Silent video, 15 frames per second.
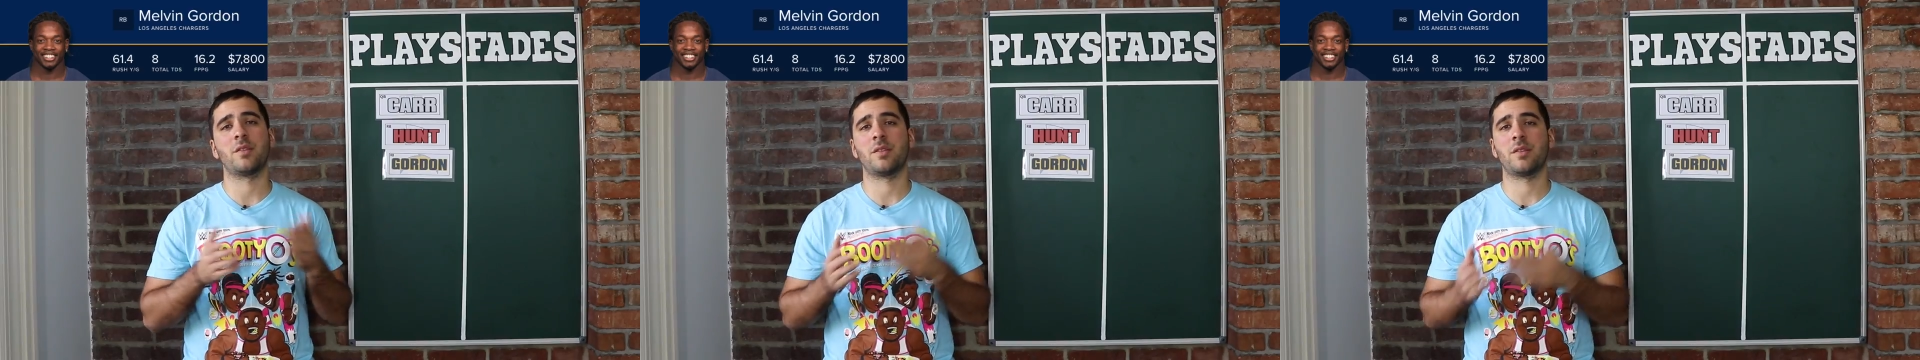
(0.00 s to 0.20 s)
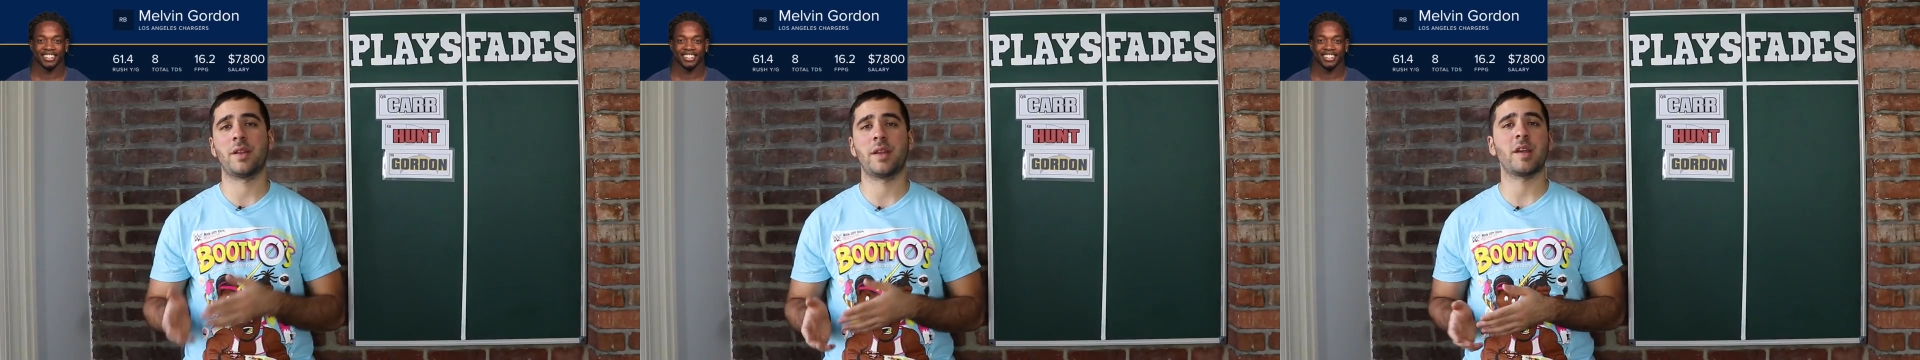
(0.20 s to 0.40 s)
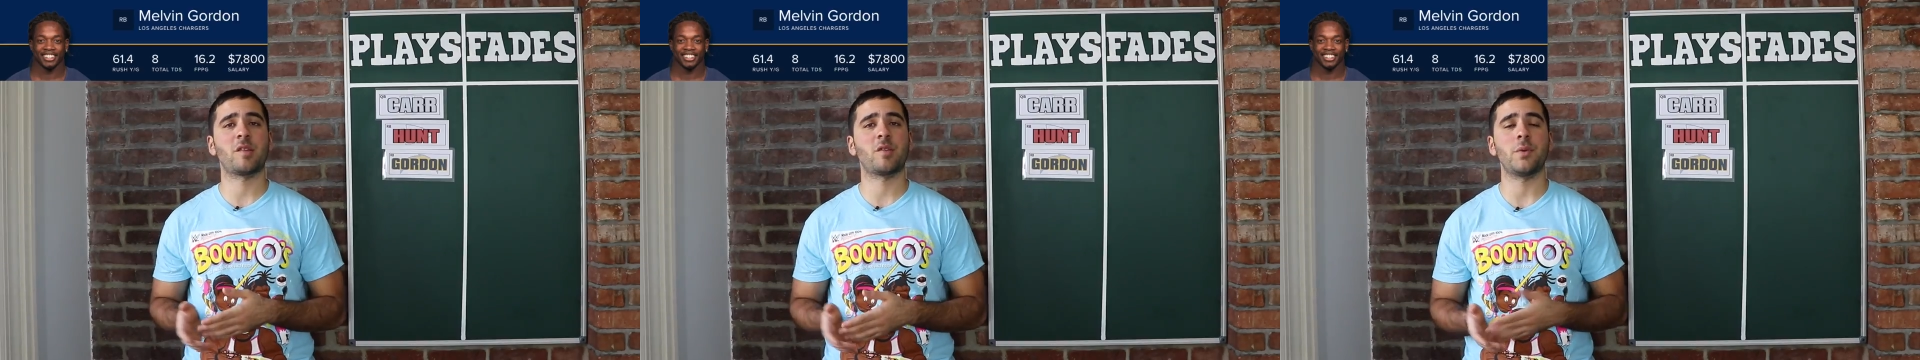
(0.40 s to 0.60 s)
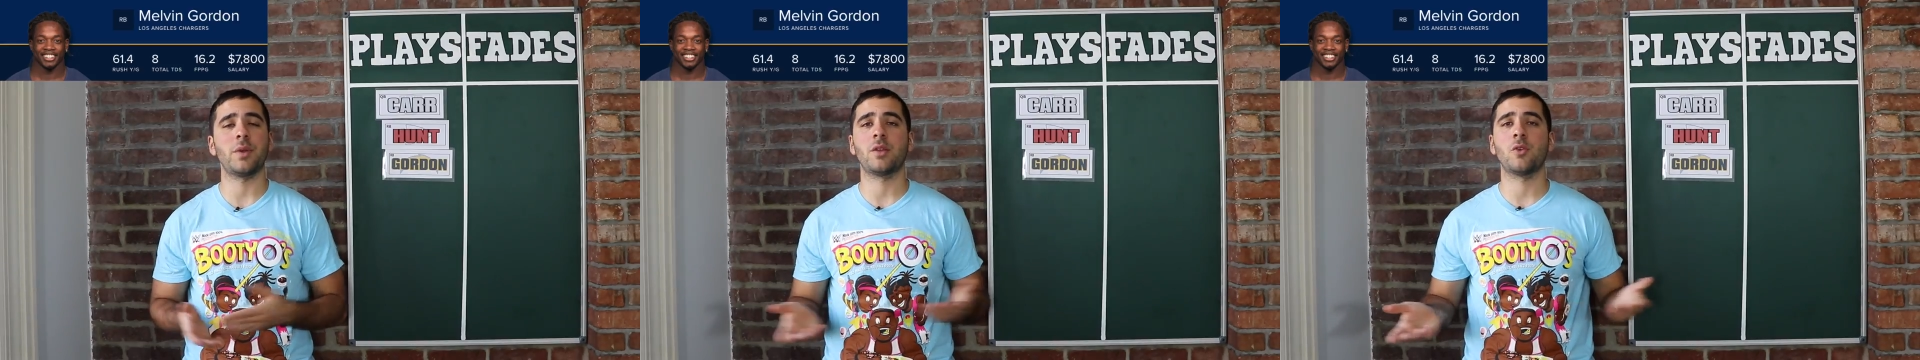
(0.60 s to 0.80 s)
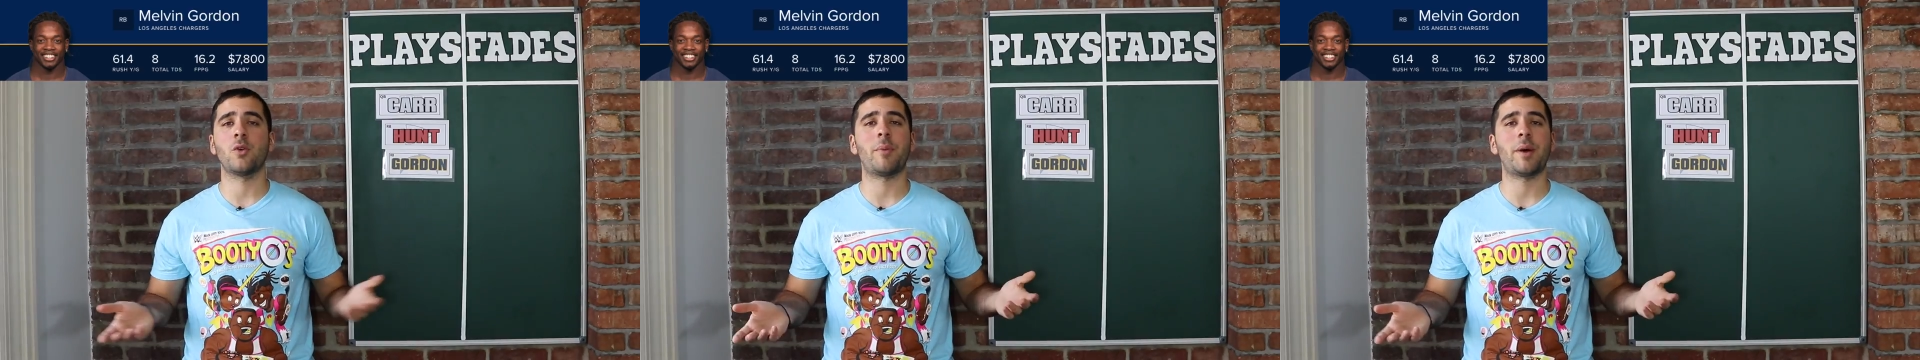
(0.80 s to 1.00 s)
the next
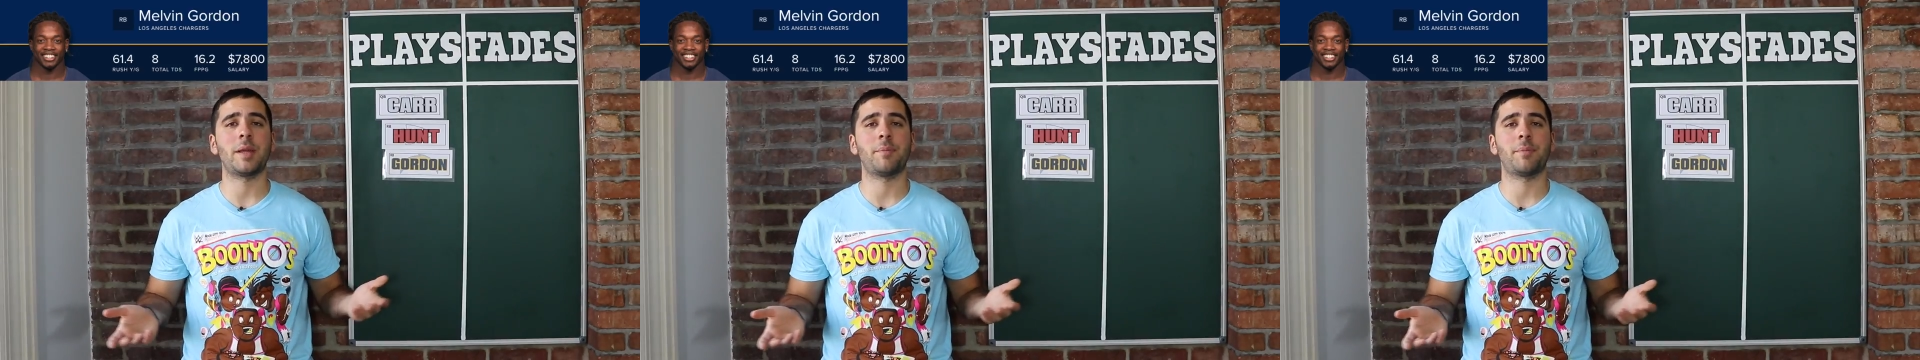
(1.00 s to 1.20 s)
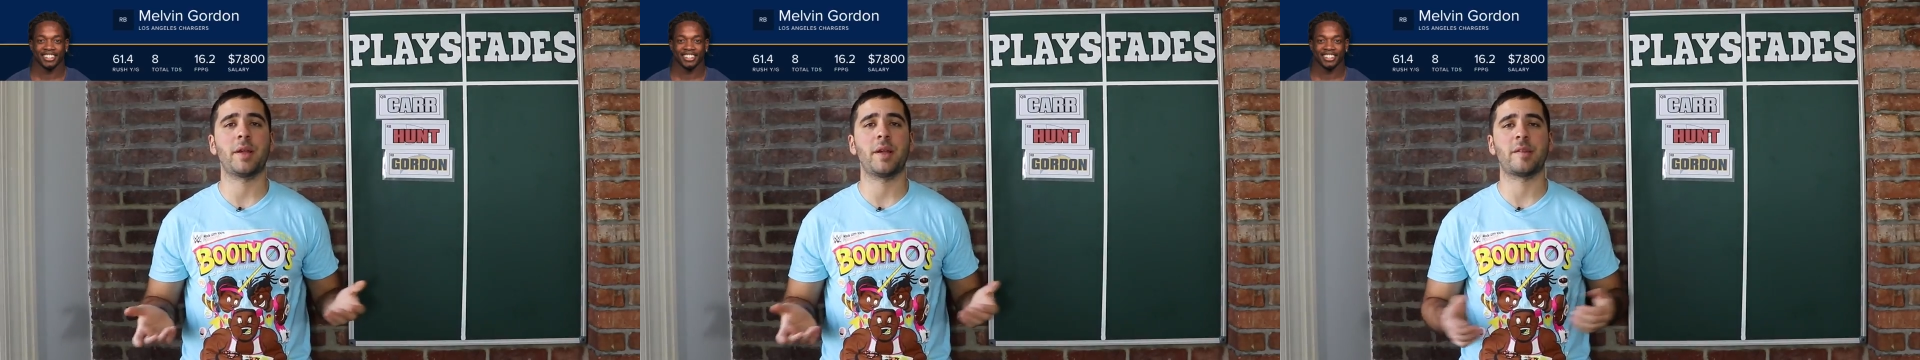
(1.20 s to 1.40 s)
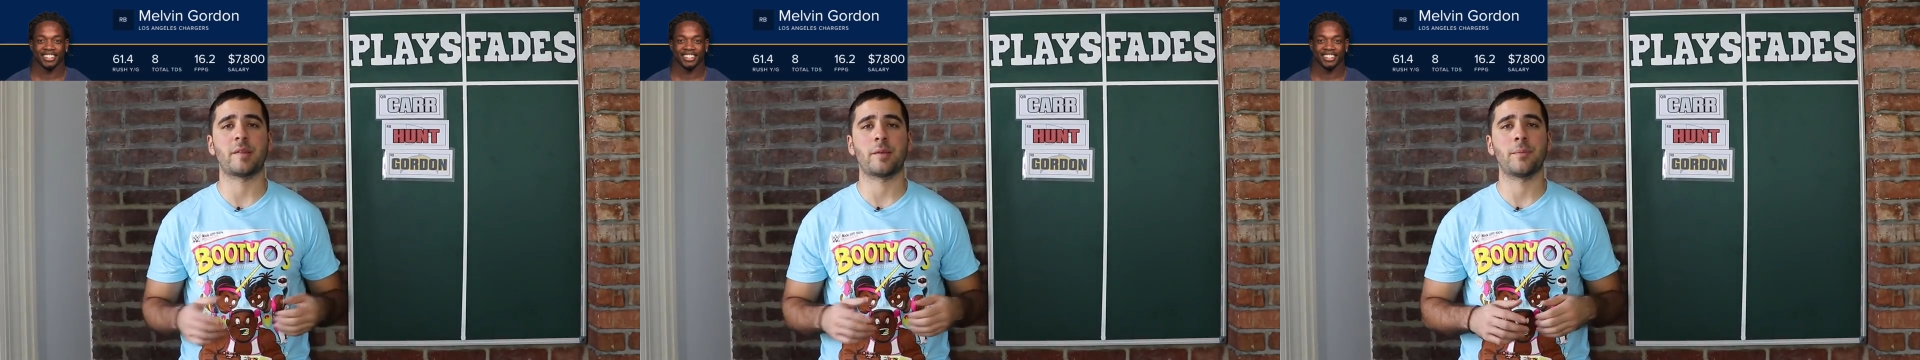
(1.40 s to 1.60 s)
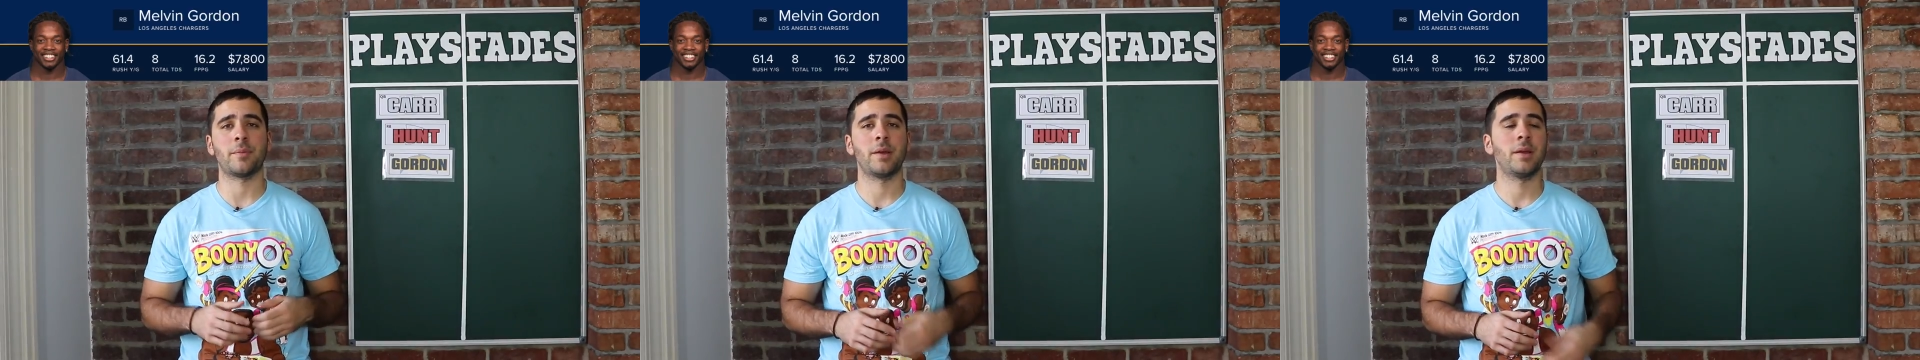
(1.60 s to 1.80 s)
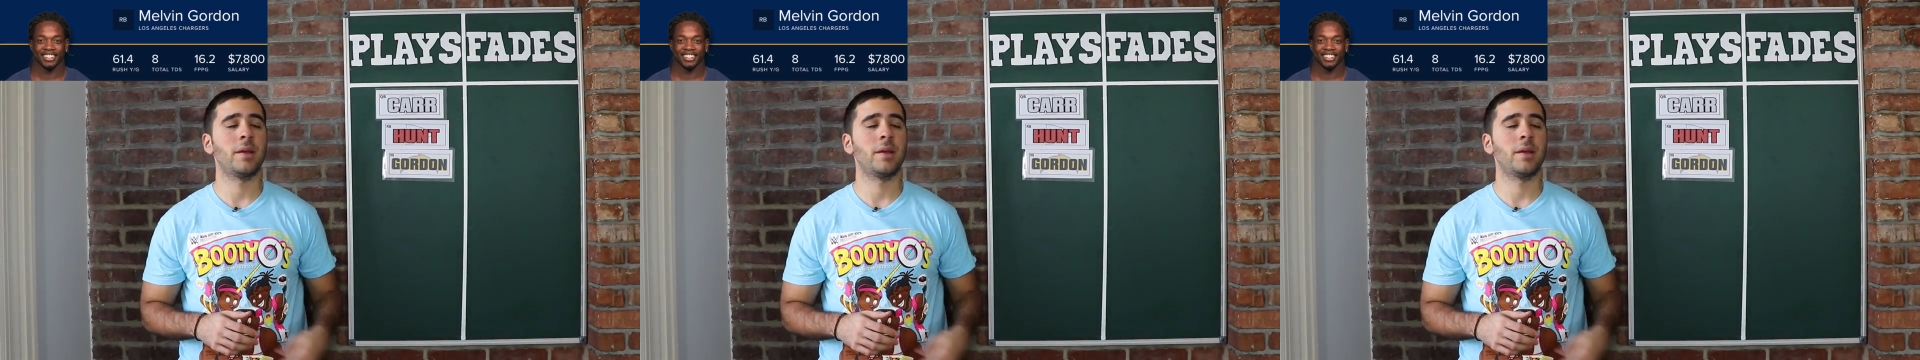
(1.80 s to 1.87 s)
week nobody plays them.